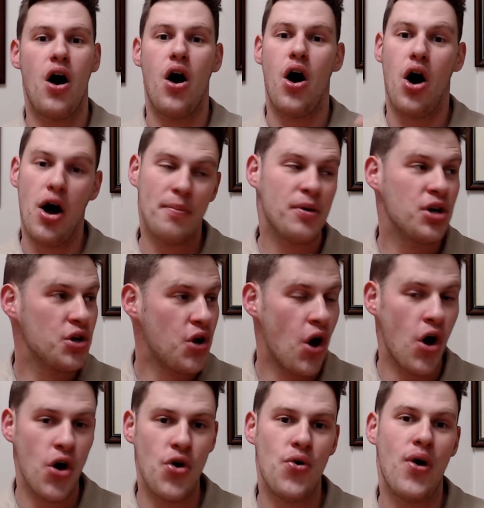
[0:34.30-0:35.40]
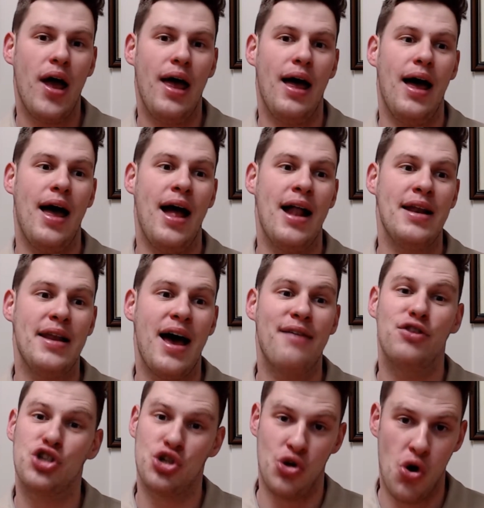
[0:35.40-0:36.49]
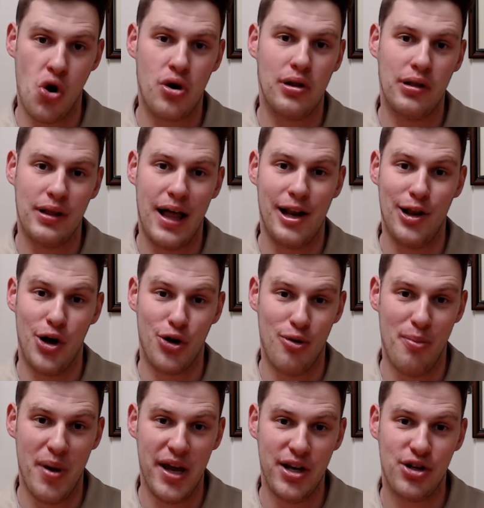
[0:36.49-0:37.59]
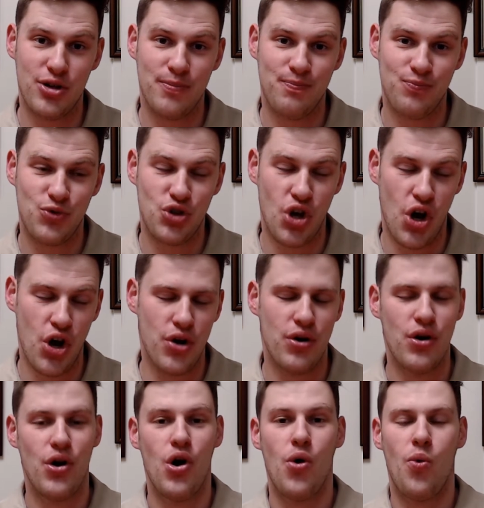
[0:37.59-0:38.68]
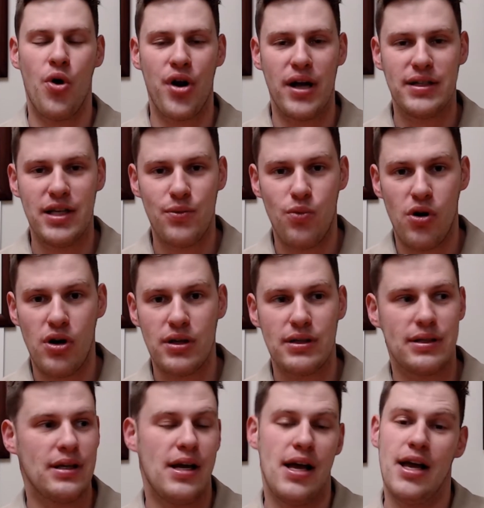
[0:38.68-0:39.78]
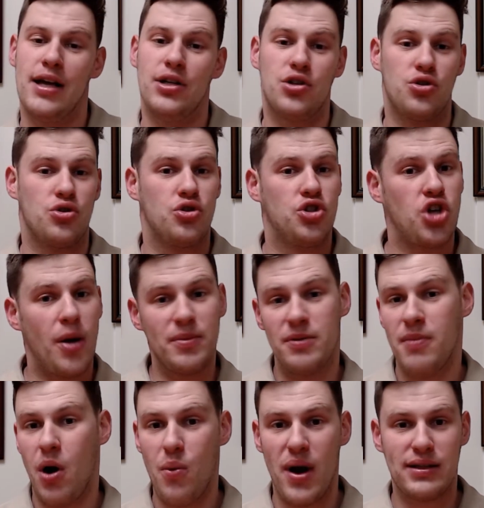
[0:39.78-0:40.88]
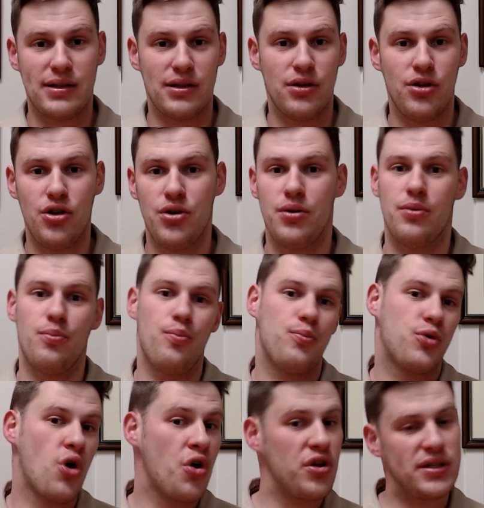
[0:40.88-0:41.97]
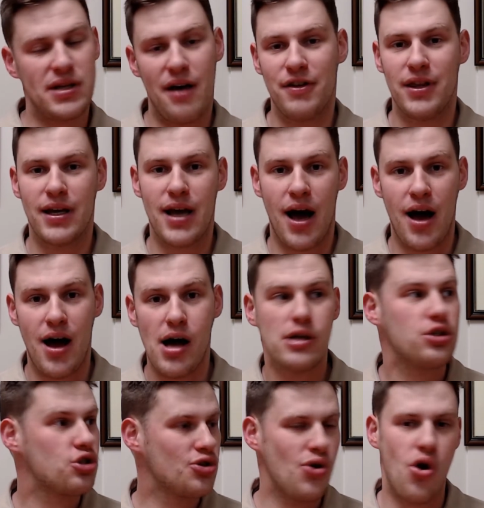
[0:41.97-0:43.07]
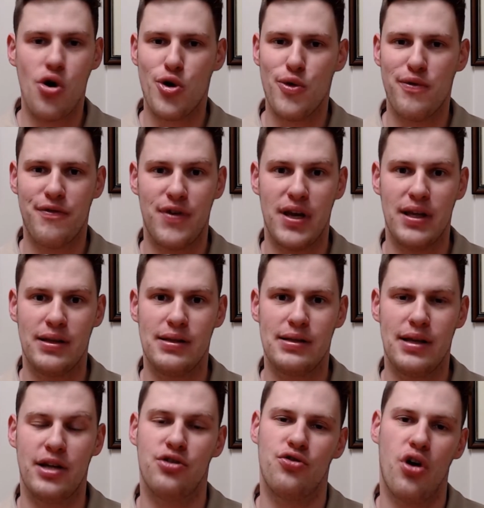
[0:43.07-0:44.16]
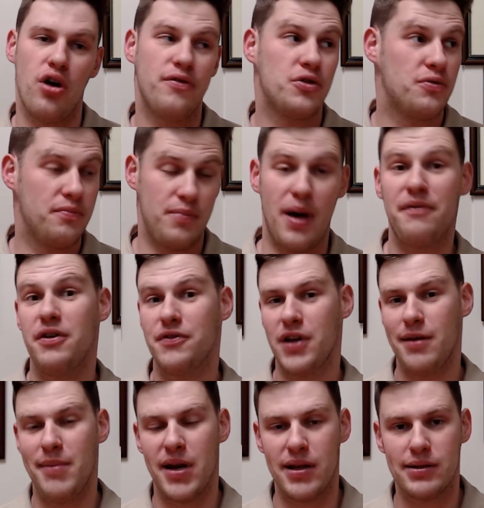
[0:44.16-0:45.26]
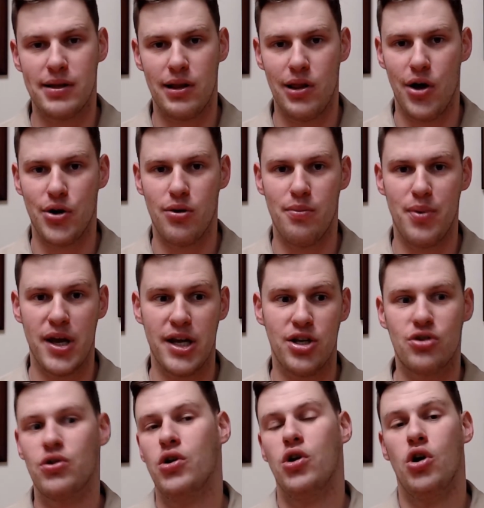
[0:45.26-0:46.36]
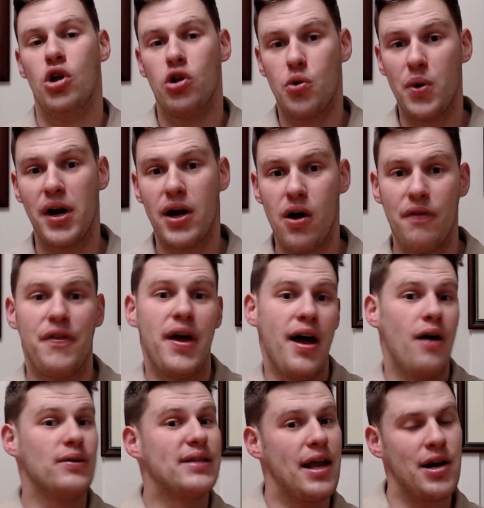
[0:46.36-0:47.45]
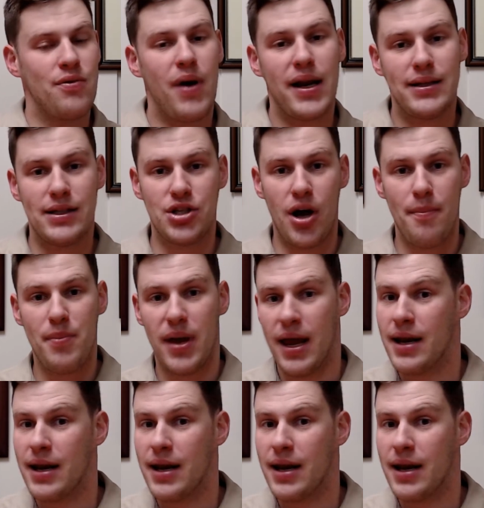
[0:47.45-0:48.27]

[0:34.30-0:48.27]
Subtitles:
I'm going to go and have a snorkel at a local beach. So what I did was jumped in my wetsuit, got the stuff in the car, snorkel, fins, and drove about 15 minutes to the local beach. When I got there, I was getting ready to jump in.